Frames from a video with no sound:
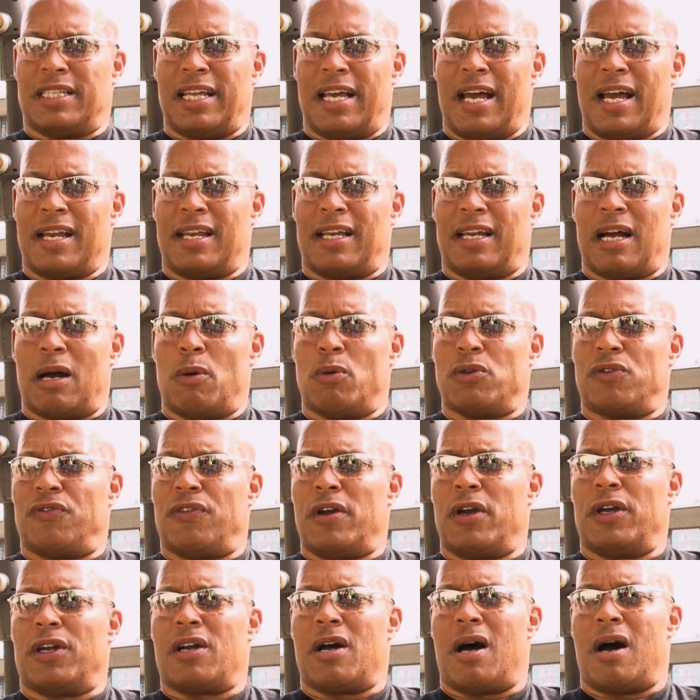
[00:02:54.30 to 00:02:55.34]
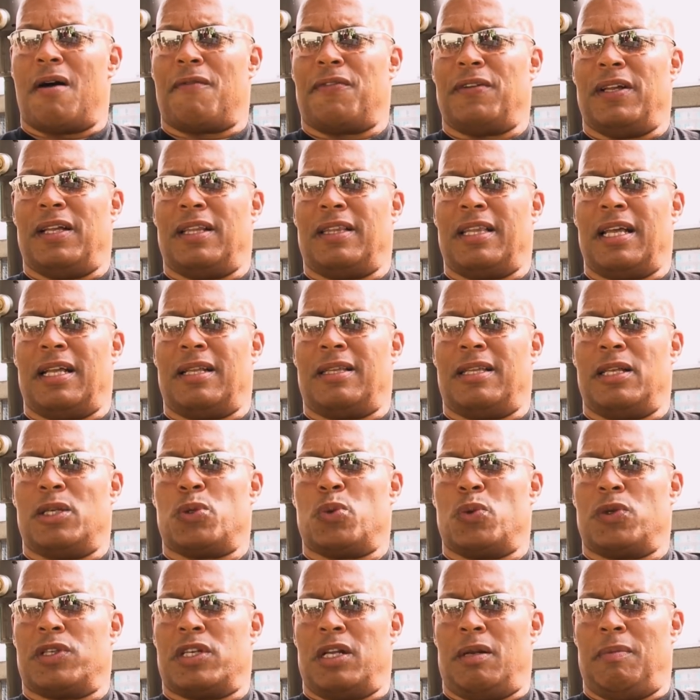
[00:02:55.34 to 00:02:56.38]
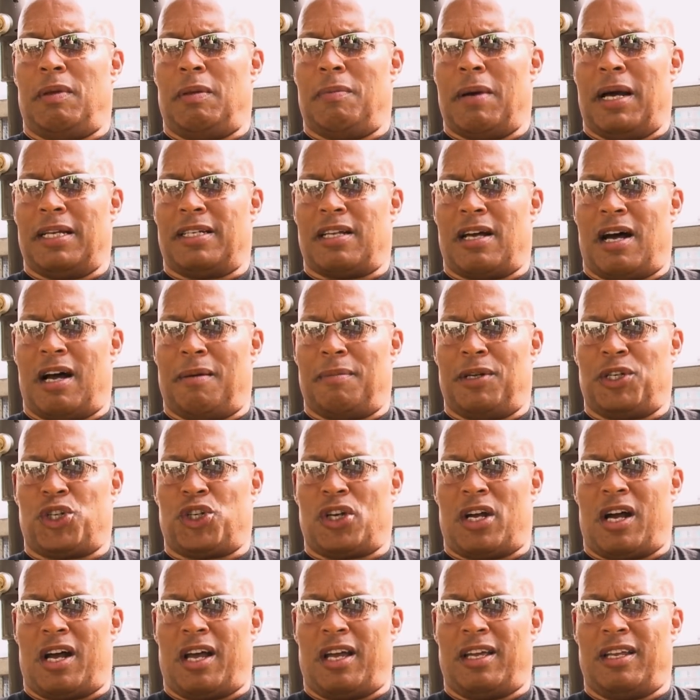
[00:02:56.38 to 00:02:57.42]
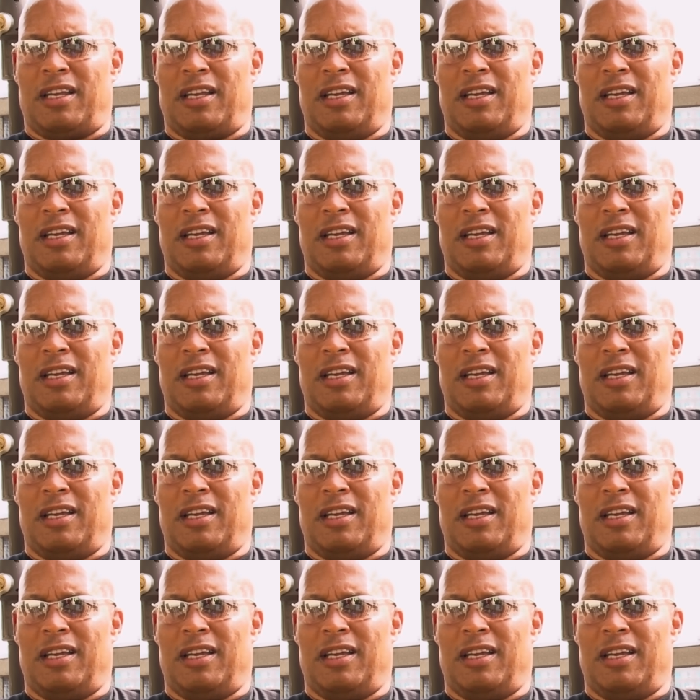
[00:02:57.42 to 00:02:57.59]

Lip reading: standing, I was very confident that this was gonna be my time to shine.